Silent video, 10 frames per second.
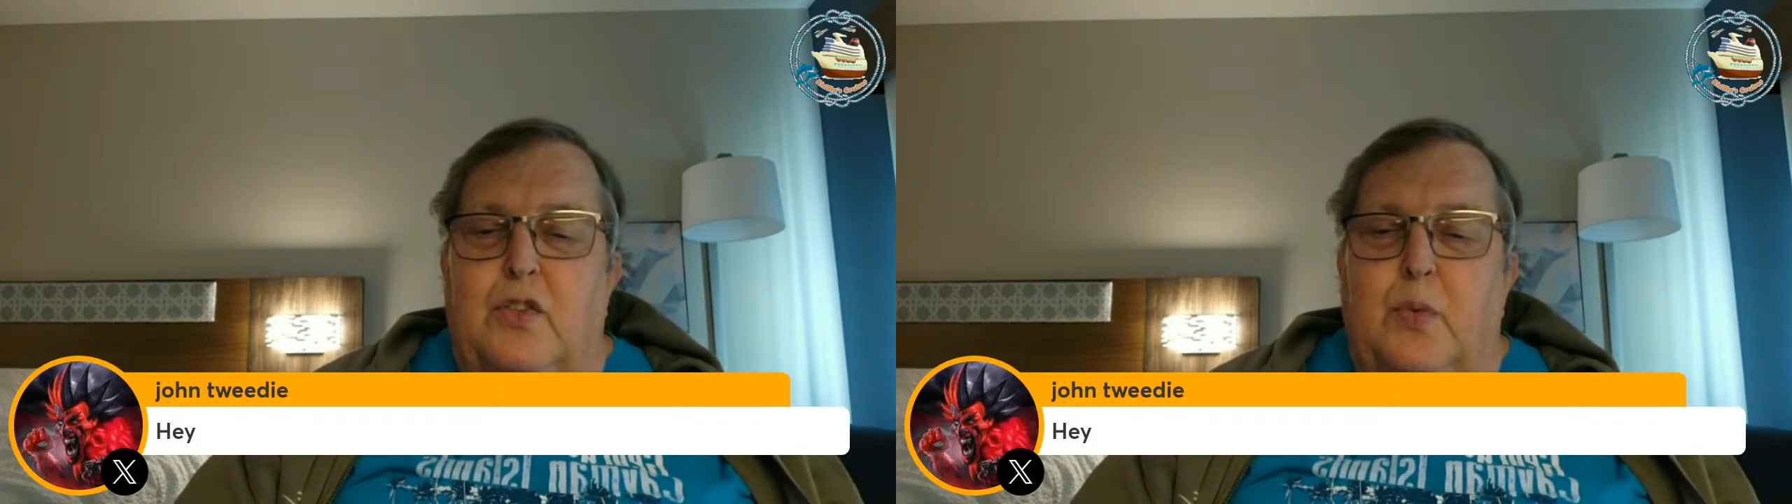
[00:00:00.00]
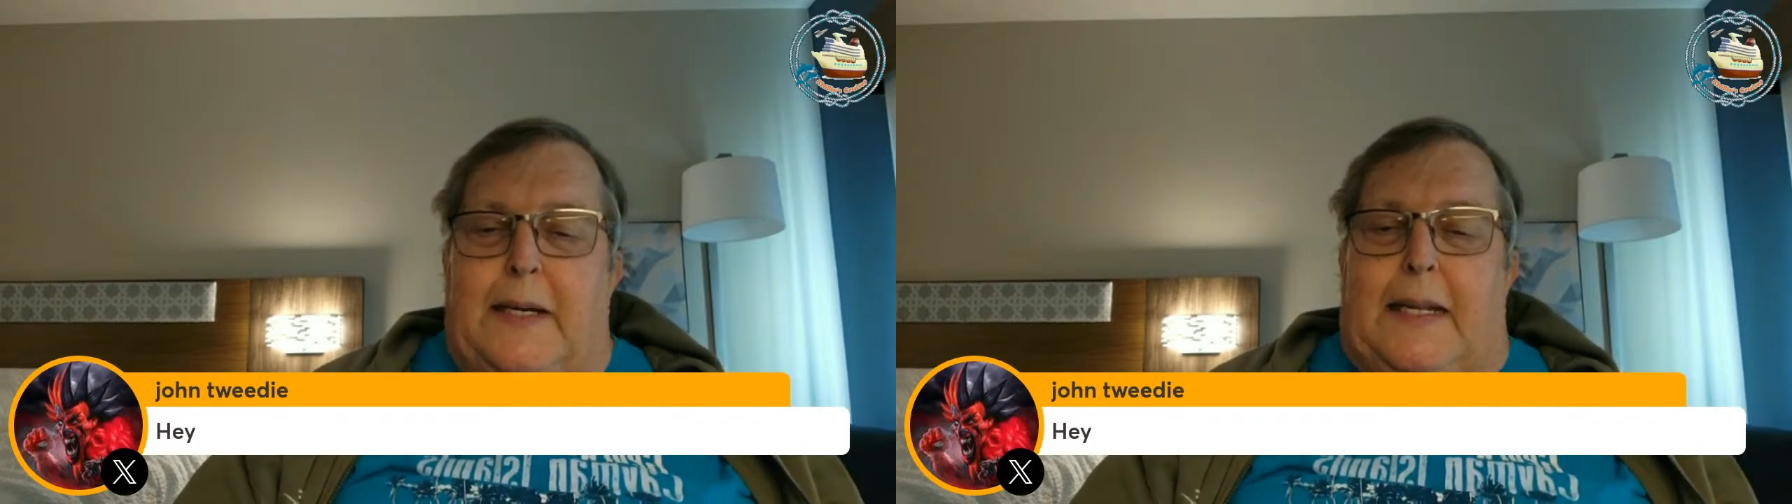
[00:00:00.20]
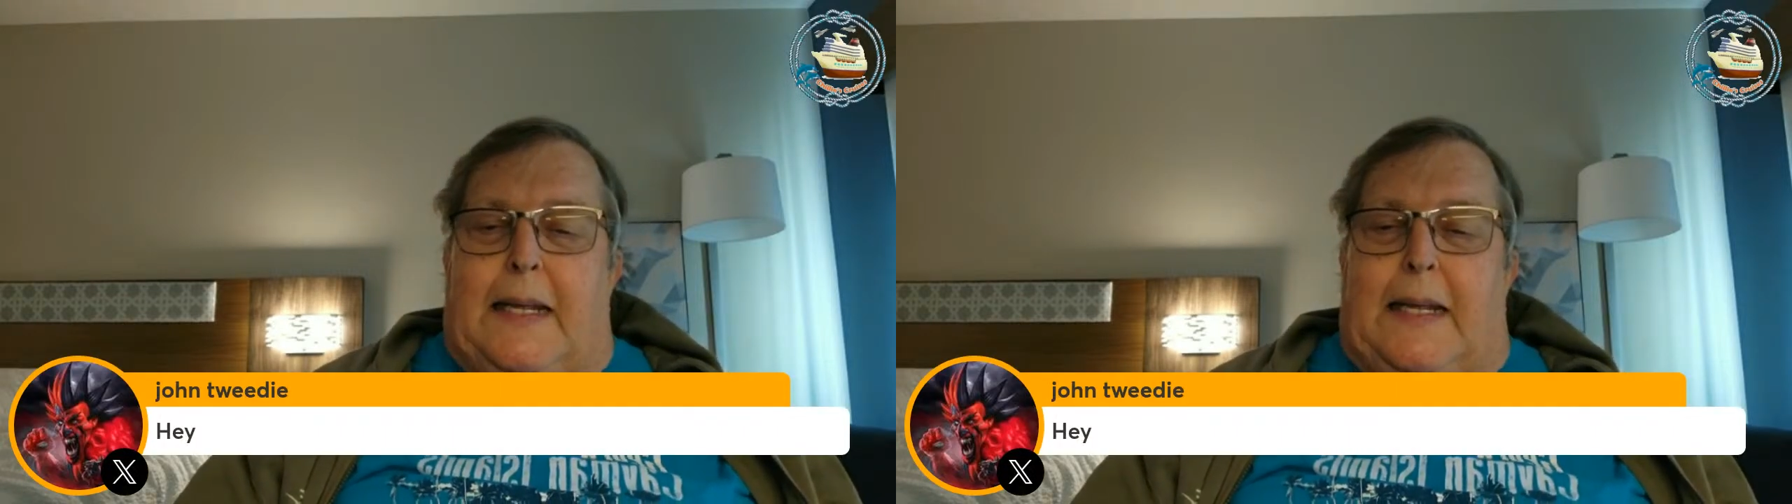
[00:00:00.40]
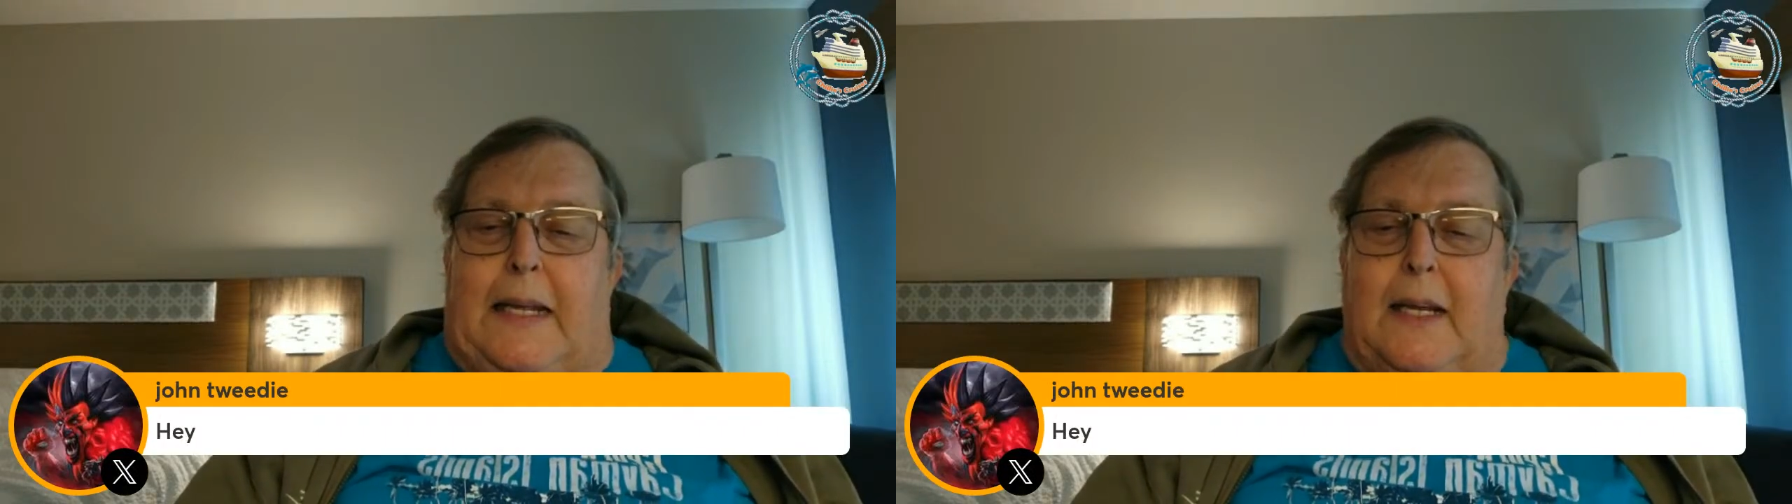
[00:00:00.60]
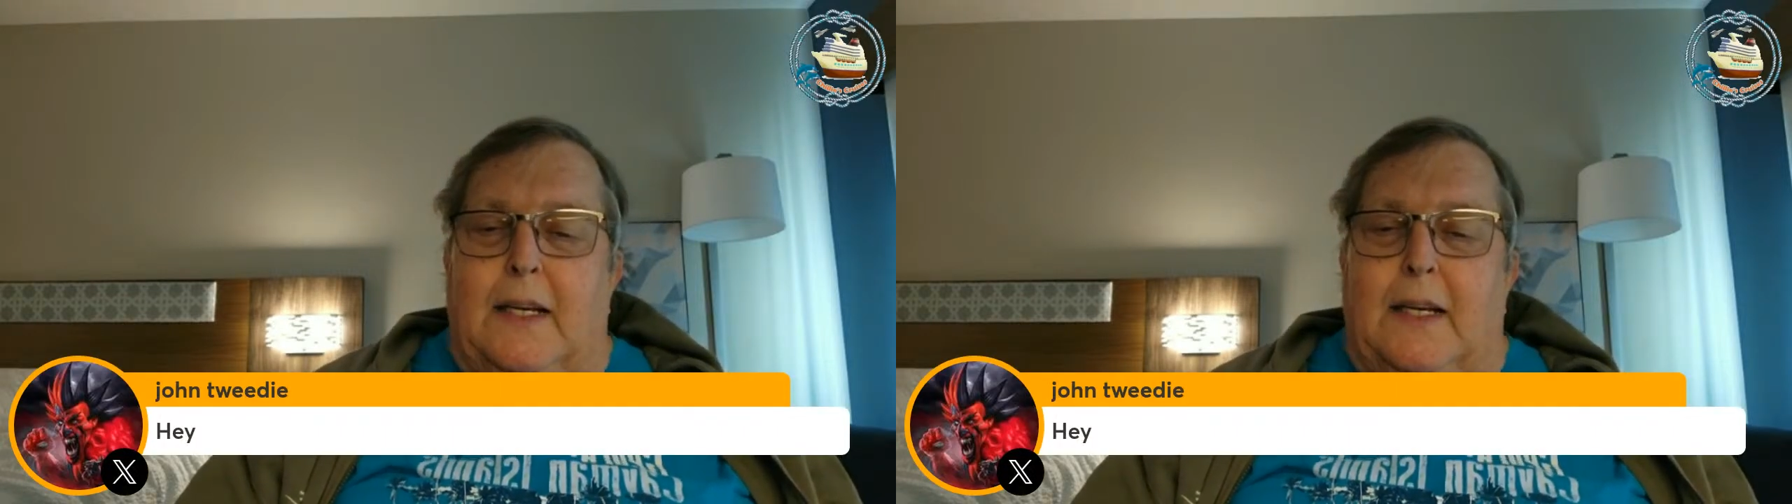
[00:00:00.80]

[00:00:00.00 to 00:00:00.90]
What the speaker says: Tweedy.